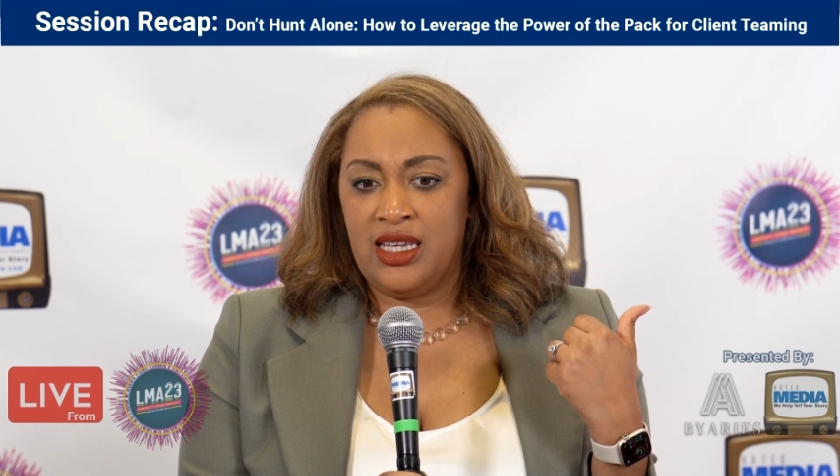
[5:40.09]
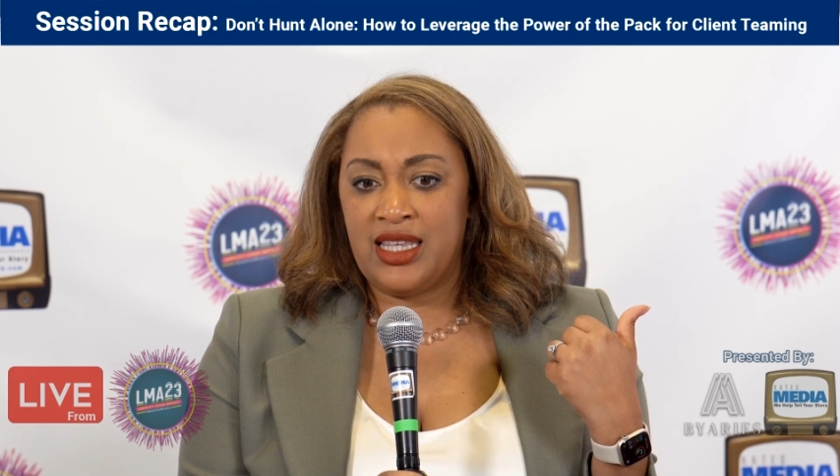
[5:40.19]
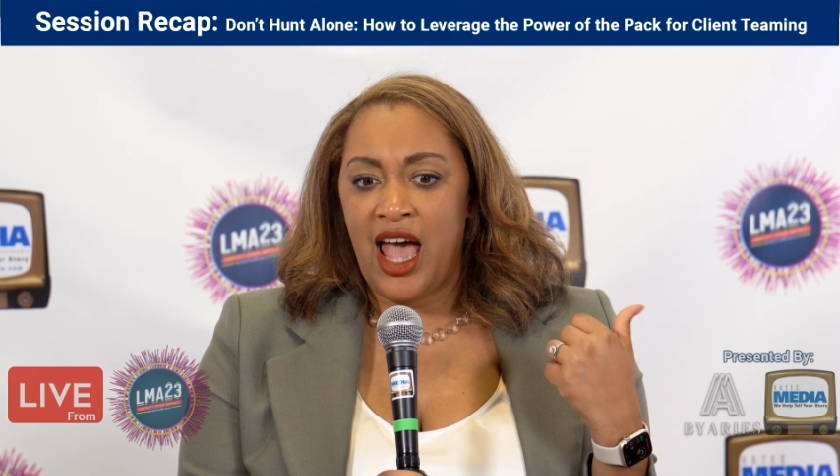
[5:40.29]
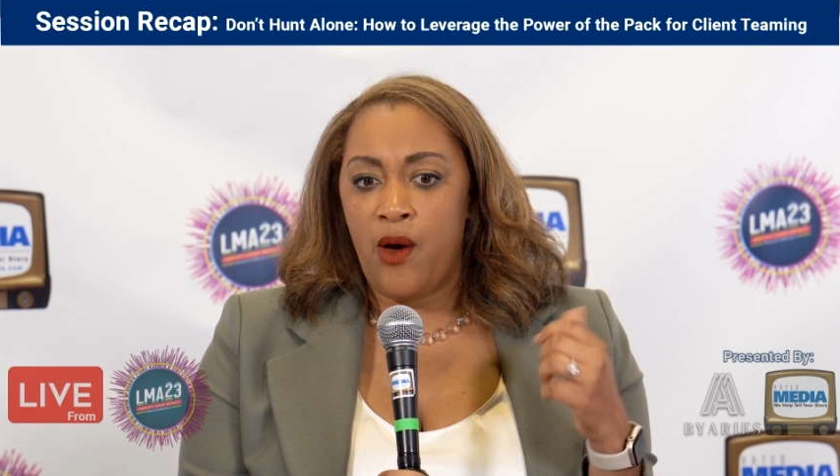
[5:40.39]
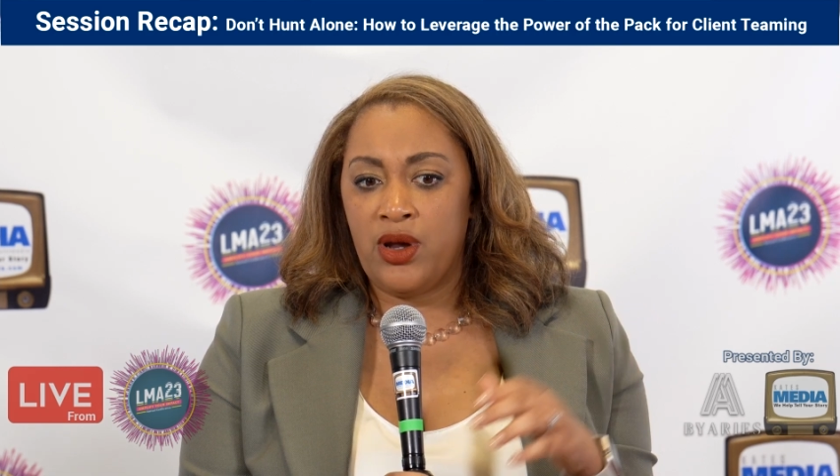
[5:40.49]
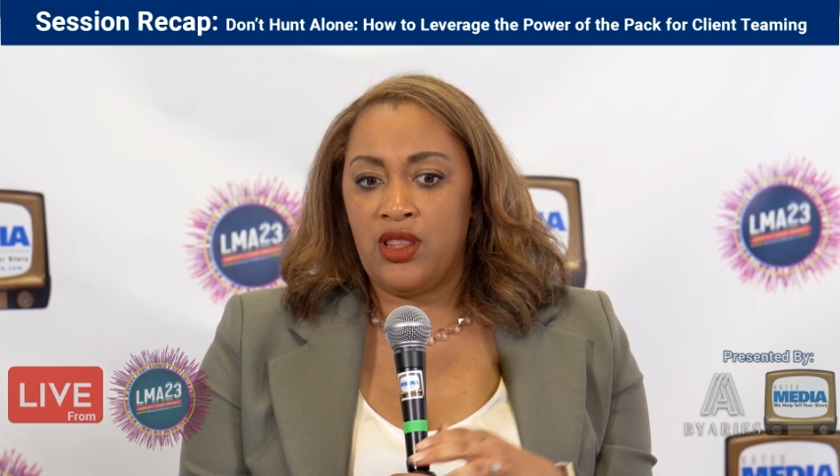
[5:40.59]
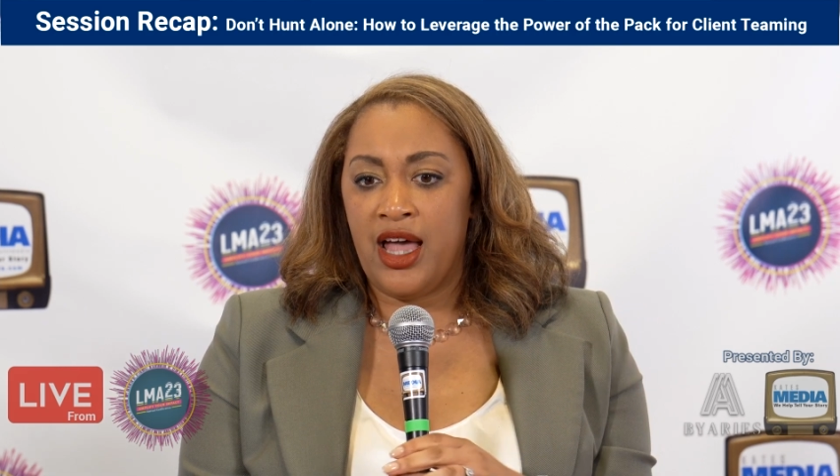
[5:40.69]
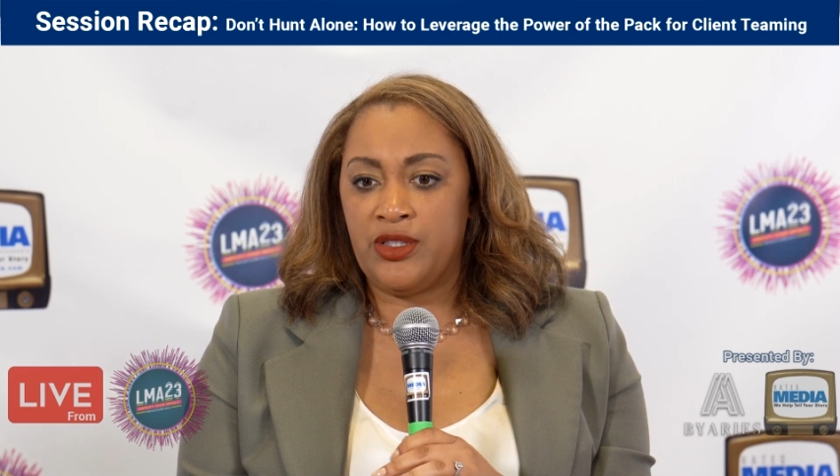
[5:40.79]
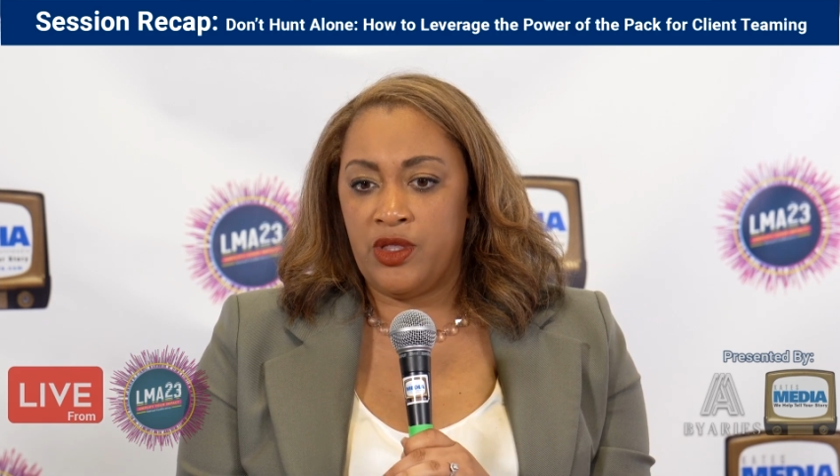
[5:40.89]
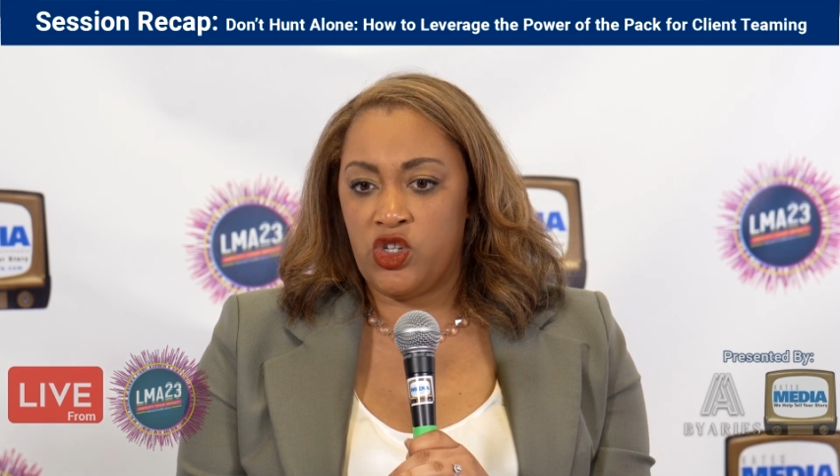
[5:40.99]
how it
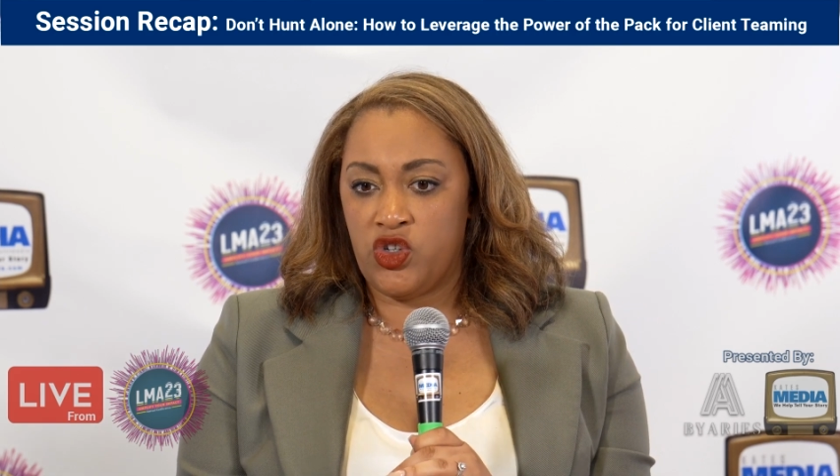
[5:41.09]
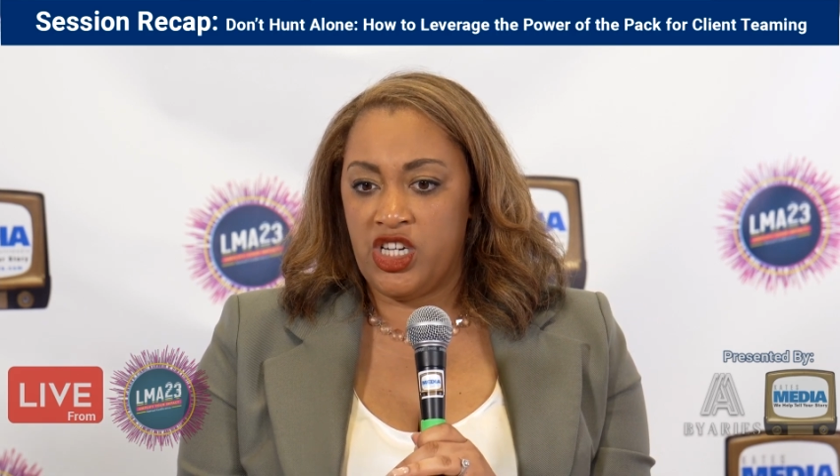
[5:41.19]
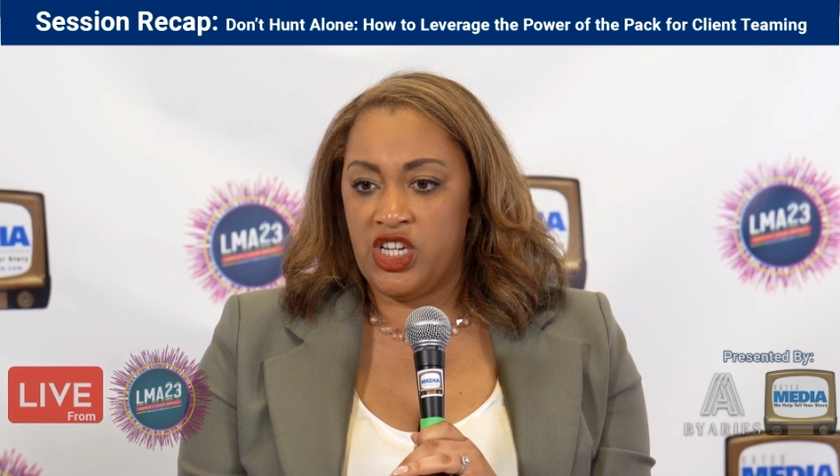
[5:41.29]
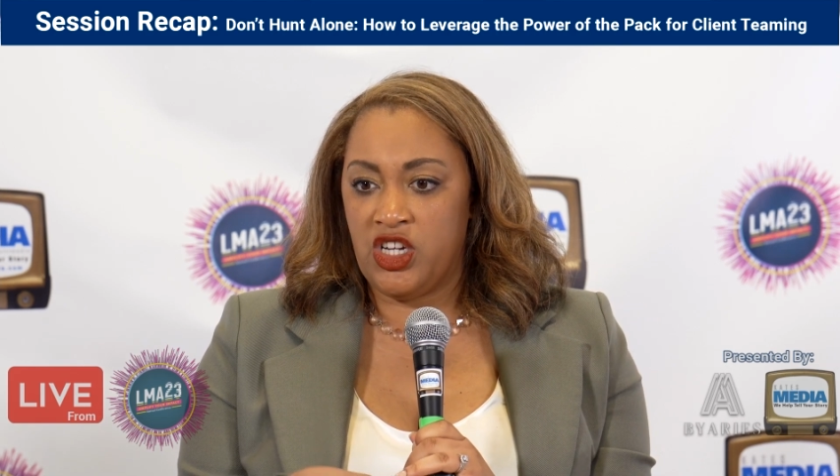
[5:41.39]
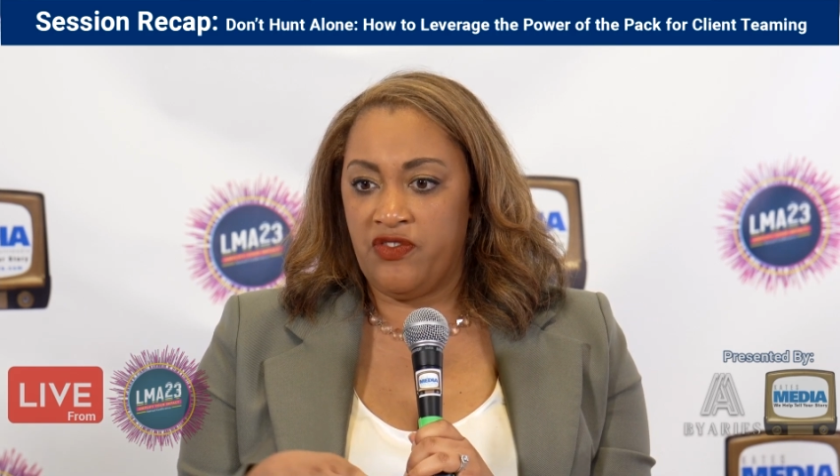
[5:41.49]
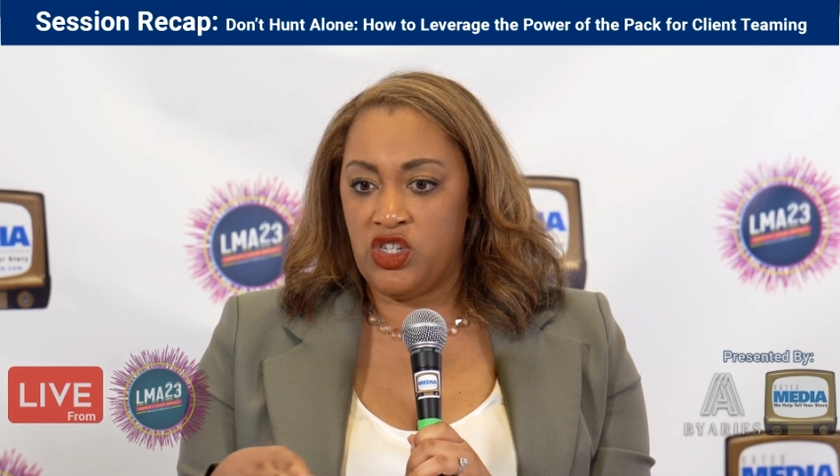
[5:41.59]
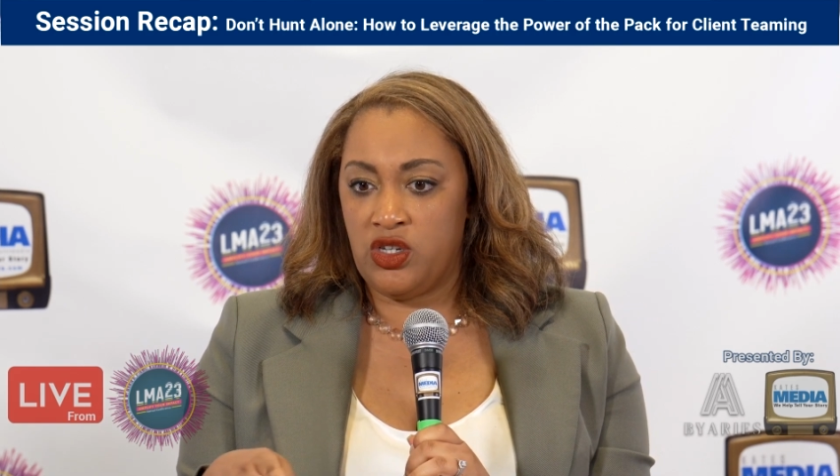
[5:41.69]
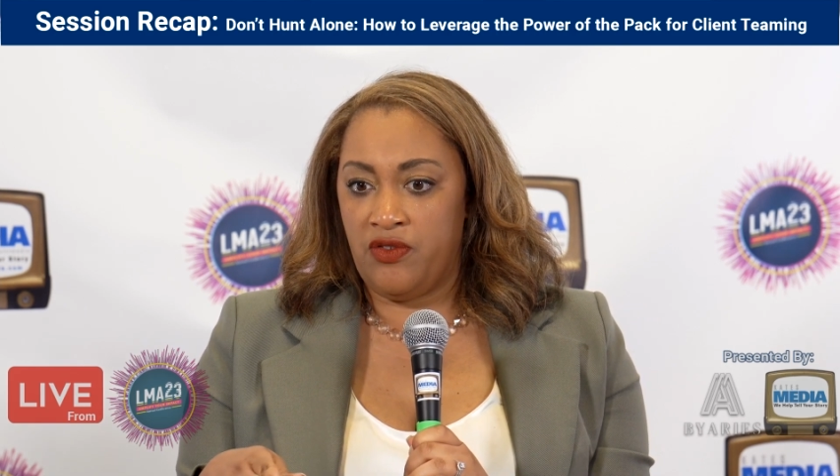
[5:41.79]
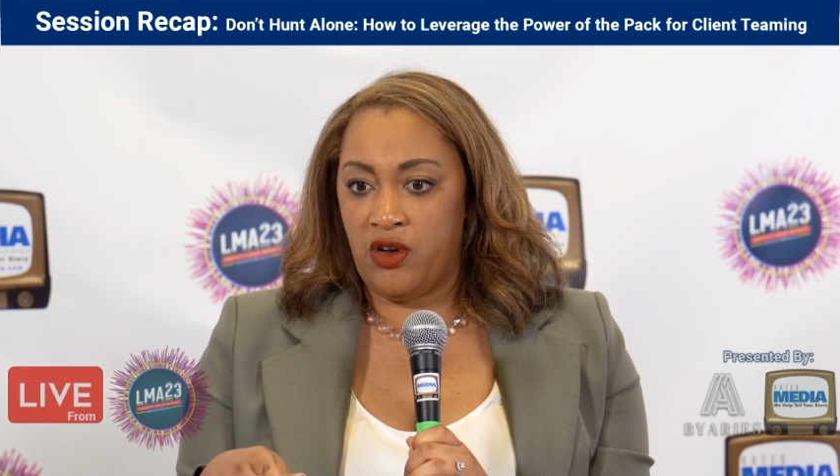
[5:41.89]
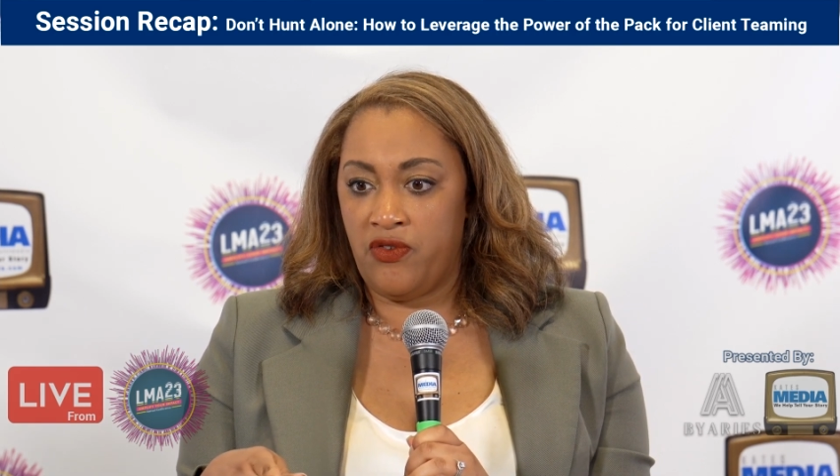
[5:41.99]
aligns with the strategic vision
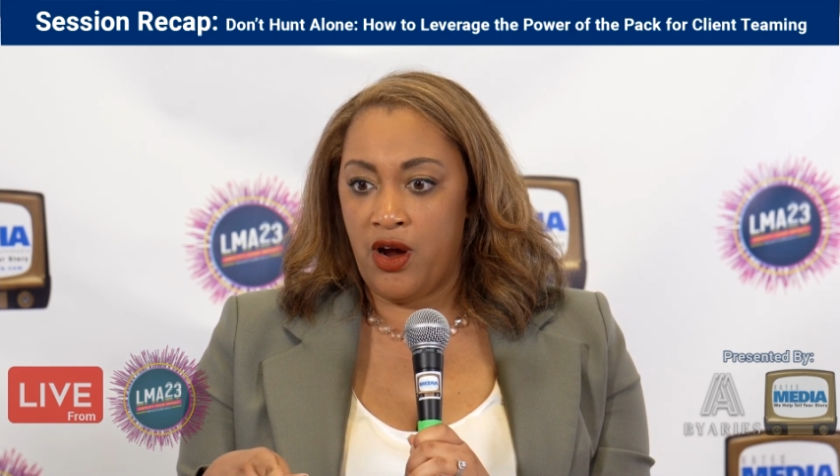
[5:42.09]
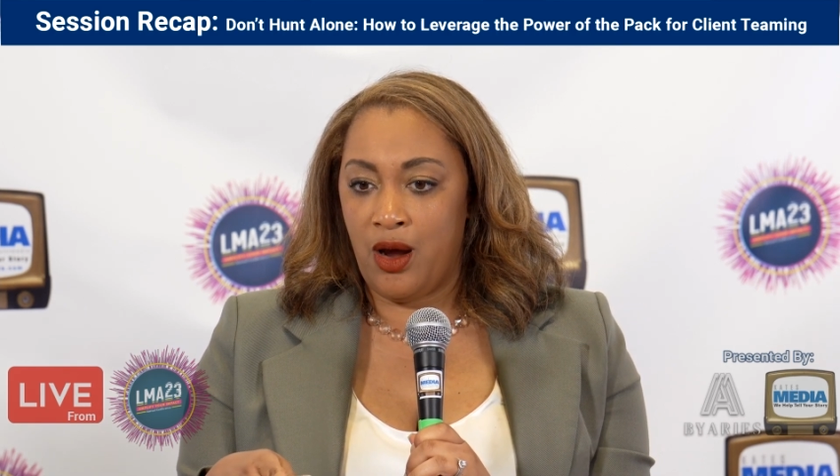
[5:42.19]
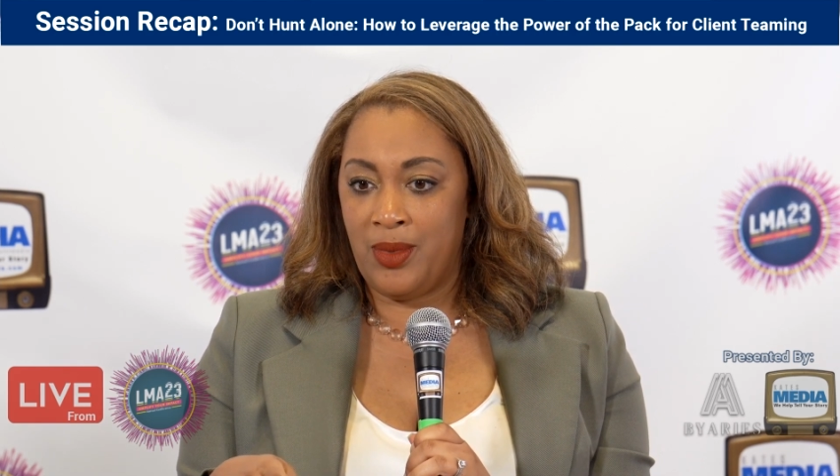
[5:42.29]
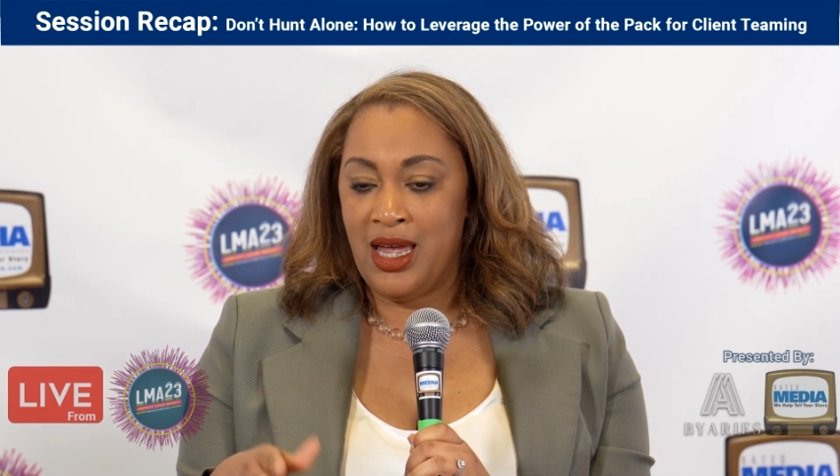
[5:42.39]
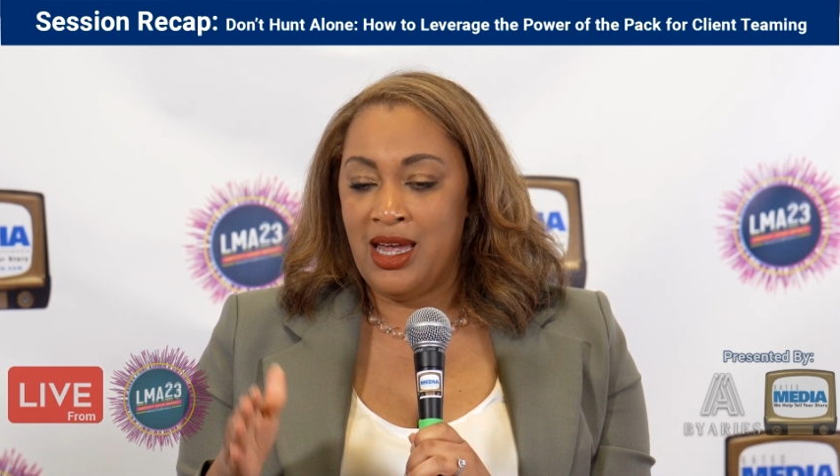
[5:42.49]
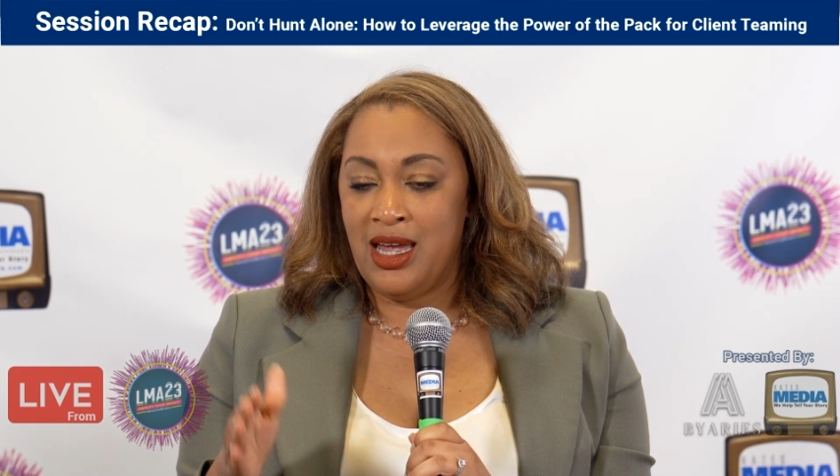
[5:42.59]
of your firm.